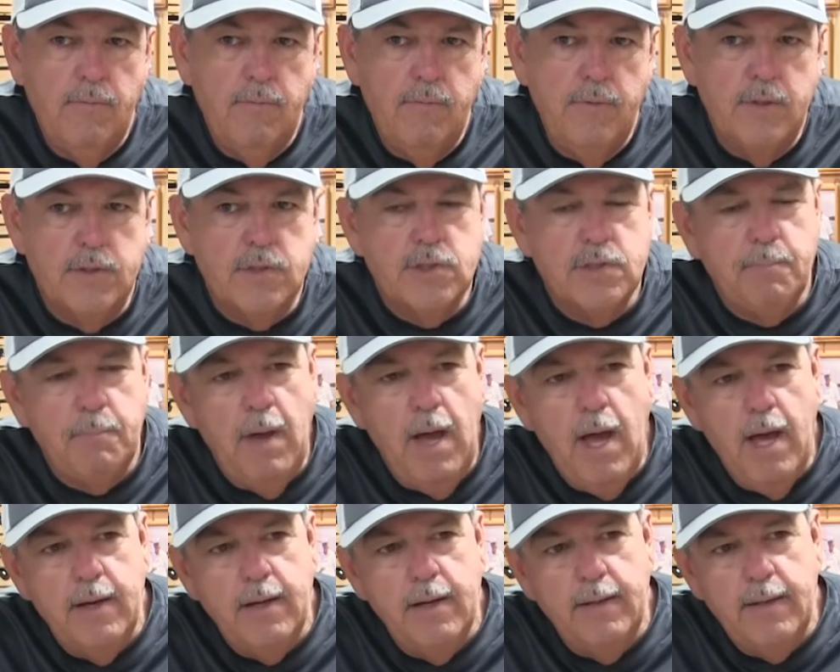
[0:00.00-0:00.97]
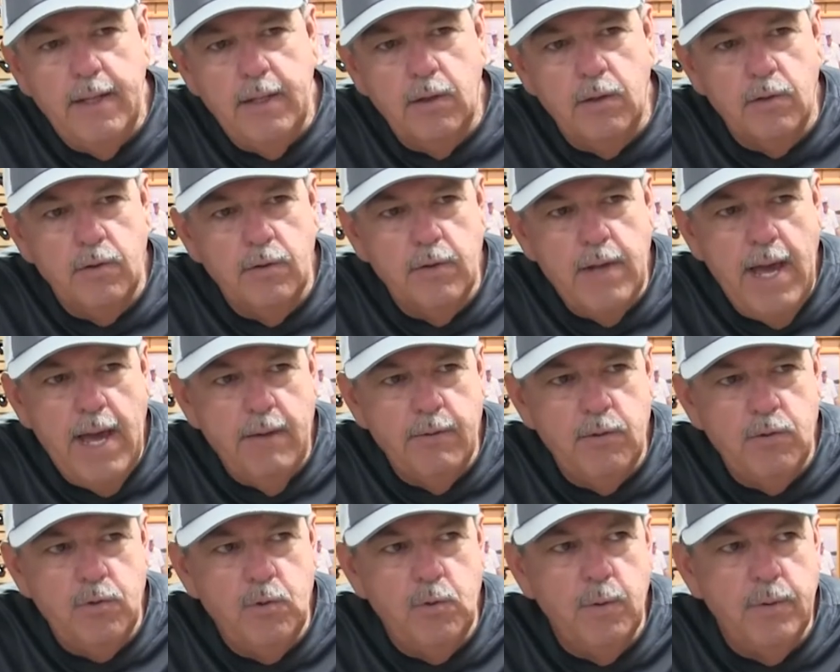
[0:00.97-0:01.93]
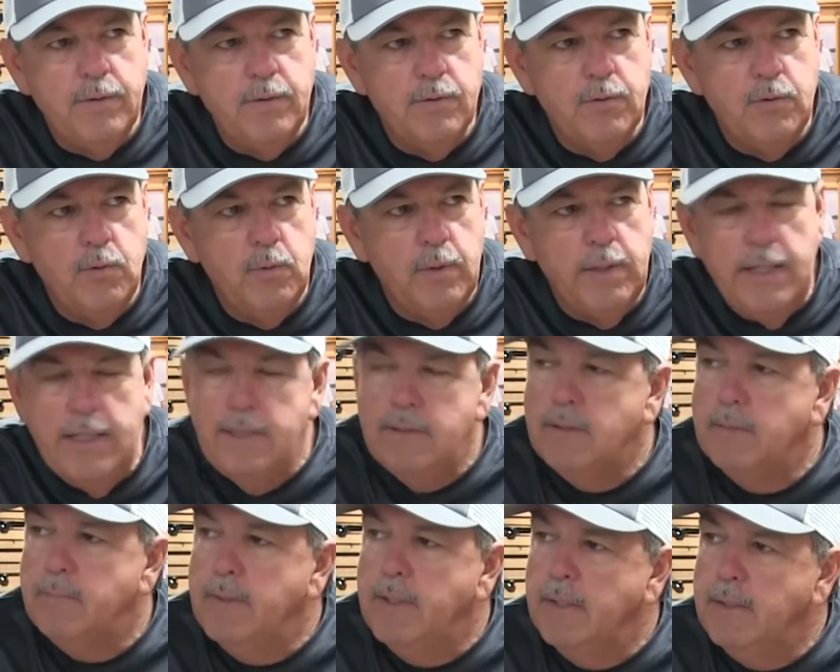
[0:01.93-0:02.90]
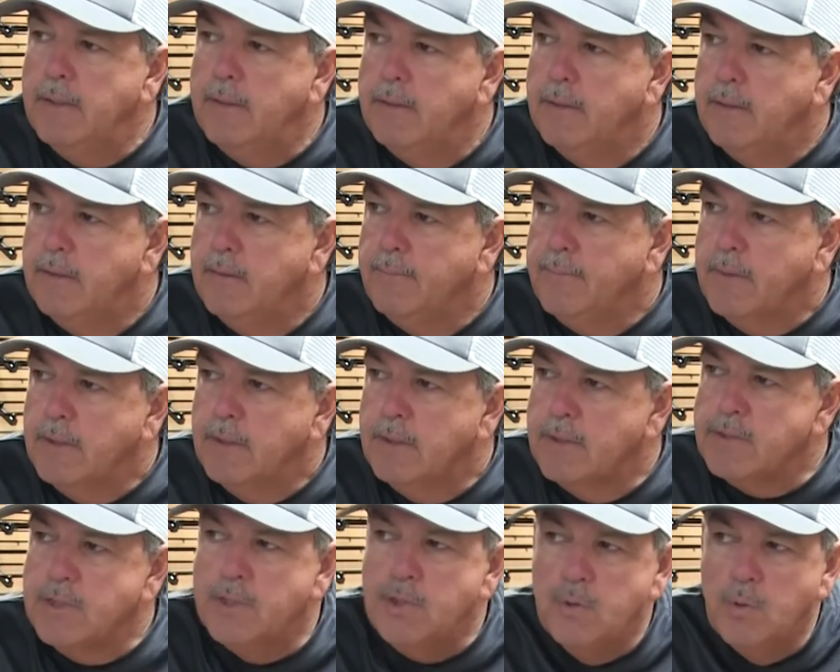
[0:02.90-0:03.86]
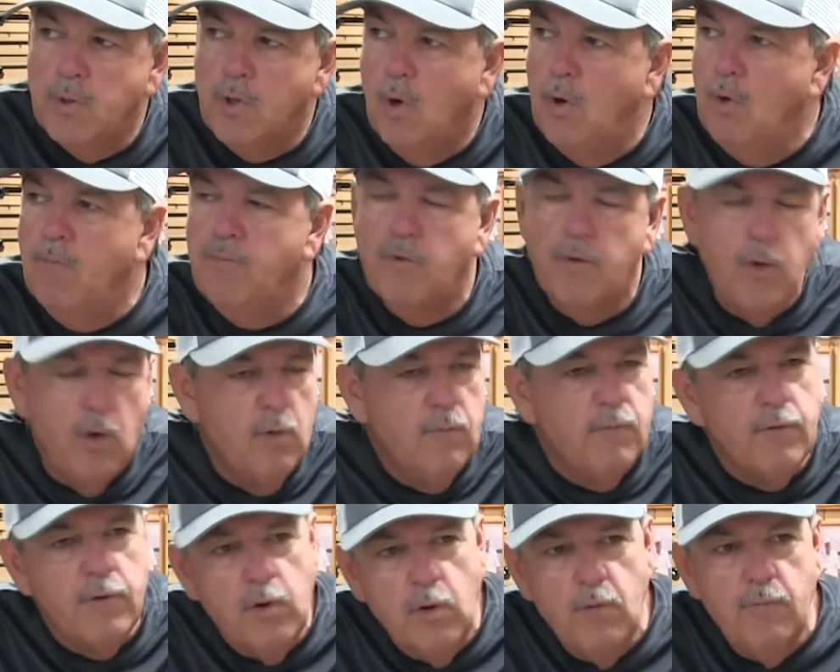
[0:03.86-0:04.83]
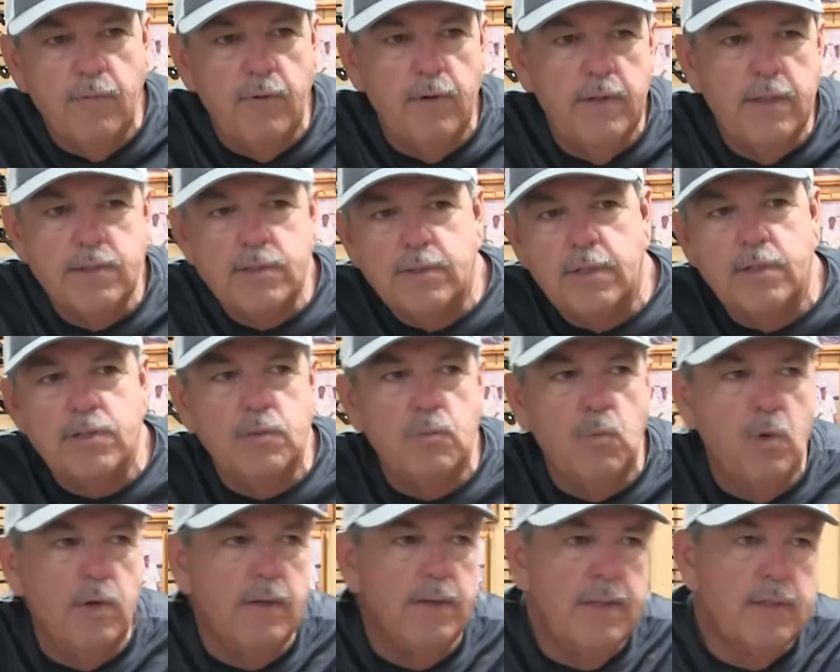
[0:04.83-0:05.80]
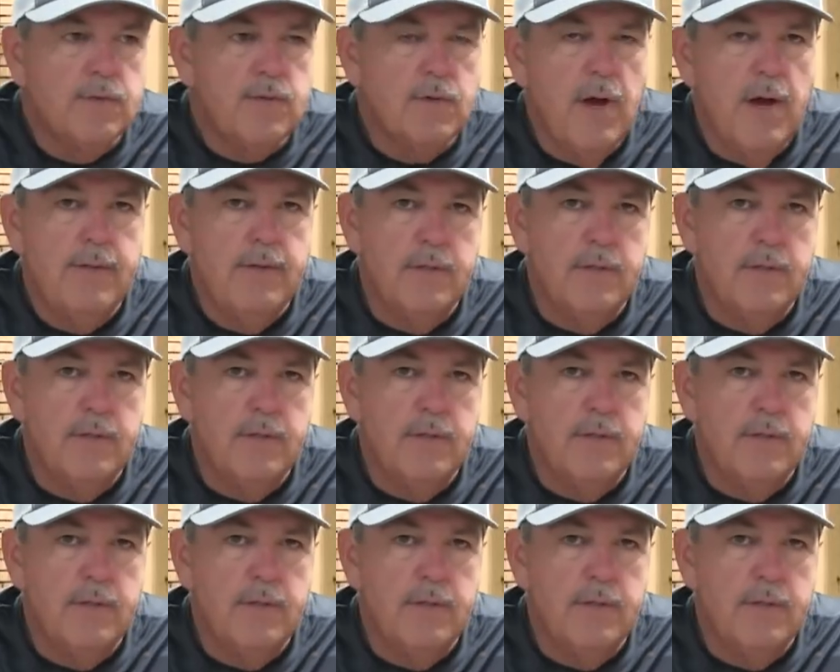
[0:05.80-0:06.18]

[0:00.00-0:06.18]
the spot and they learn how to do what they're doing intimately because they do it over and over and over, and this doesn't work, and they try